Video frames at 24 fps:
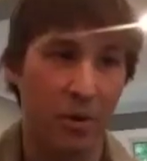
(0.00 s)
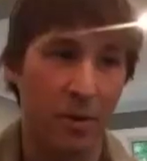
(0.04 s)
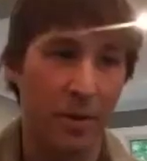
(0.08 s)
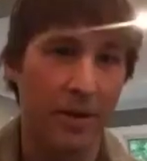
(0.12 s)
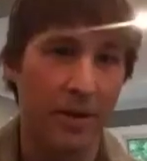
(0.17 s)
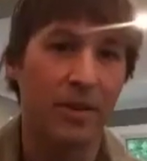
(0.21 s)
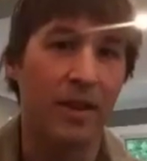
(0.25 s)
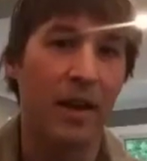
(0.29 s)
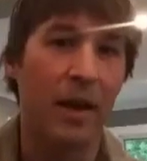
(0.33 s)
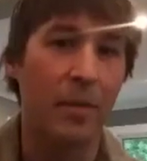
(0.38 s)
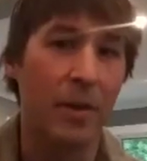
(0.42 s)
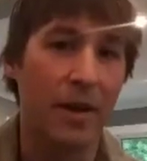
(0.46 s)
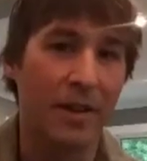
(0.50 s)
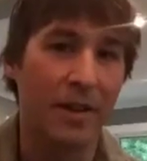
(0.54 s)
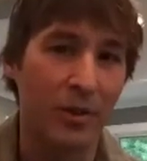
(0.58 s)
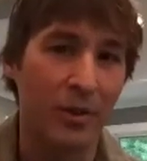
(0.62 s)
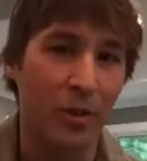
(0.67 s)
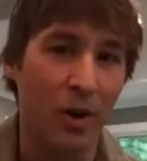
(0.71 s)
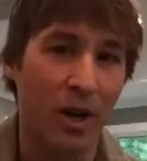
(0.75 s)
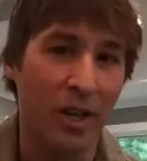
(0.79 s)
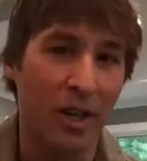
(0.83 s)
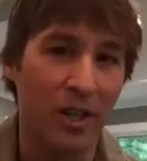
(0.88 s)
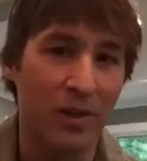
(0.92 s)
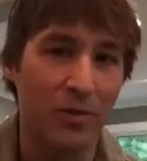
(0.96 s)
at the
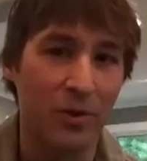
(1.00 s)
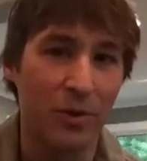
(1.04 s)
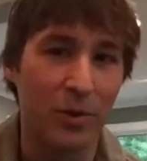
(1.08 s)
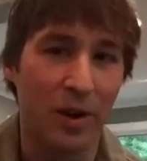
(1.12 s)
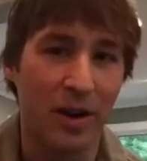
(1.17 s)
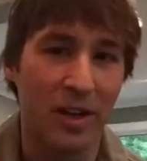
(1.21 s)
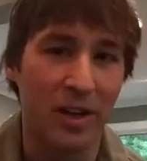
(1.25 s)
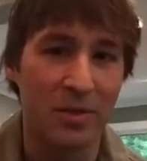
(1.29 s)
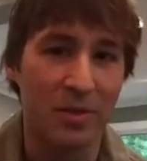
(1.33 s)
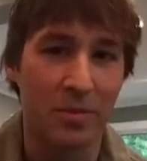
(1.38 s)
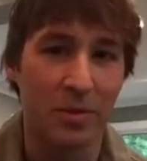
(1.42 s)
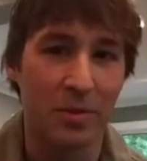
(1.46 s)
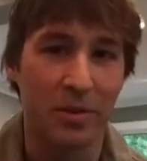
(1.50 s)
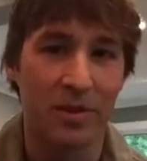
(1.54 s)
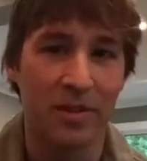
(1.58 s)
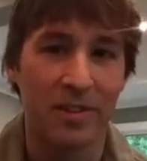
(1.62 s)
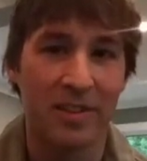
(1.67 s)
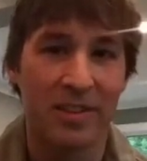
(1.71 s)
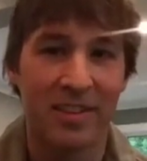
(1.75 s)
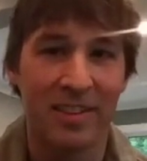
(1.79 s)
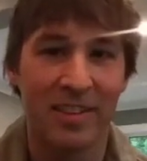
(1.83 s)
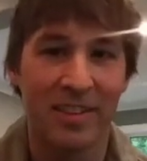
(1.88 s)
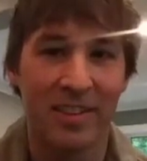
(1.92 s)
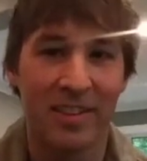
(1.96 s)
Rockyview Hospital
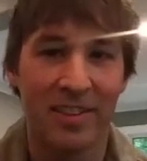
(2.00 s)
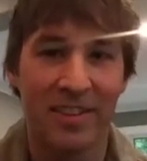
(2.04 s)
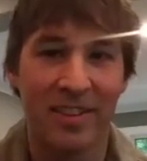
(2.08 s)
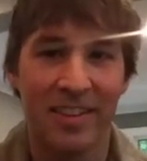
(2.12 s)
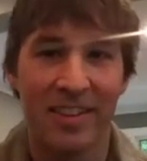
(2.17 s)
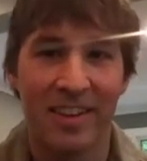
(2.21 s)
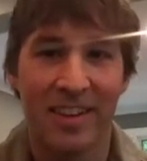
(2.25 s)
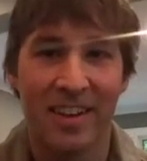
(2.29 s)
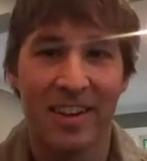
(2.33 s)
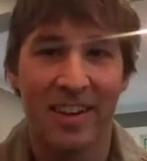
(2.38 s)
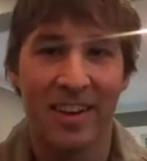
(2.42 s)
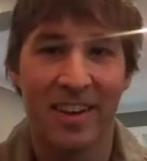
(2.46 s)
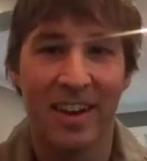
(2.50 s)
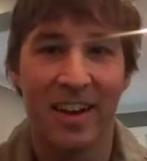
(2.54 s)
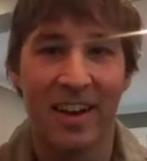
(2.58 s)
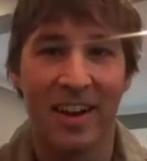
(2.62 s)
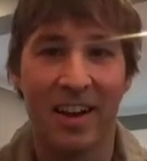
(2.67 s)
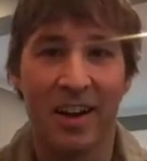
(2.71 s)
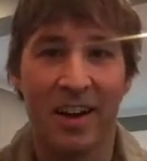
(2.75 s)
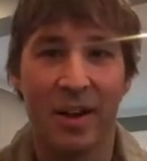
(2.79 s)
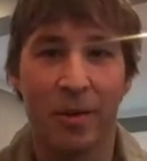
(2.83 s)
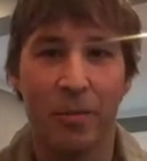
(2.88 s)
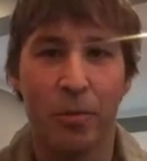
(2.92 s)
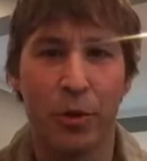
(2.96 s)

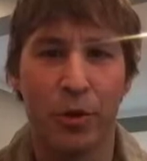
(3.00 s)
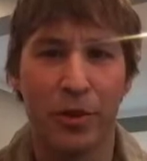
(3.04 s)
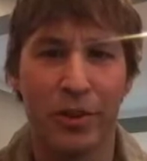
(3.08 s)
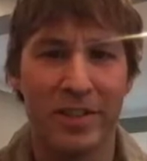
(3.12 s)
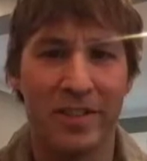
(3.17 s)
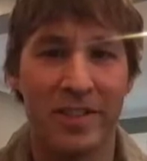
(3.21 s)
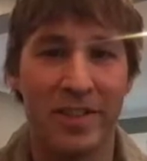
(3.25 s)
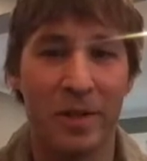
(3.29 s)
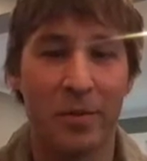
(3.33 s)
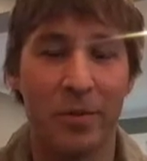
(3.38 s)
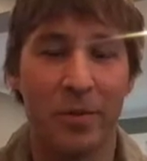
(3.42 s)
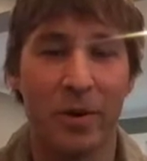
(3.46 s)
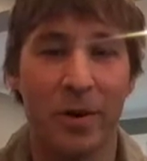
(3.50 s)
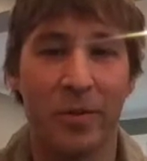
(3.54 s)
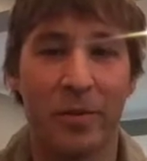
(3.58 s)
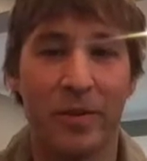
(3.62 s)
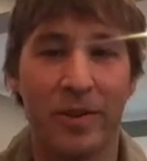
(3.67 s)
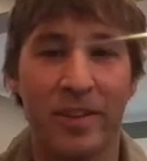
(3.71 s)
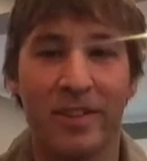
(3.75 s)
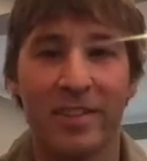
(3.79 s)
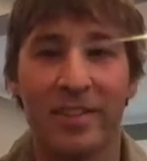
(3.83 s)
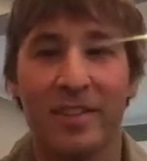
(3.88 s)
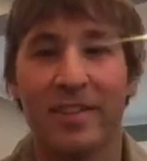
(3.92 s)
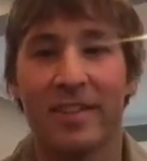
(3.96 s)
emergency
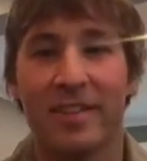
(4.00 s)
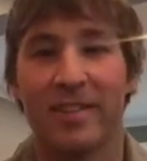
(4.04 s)
department.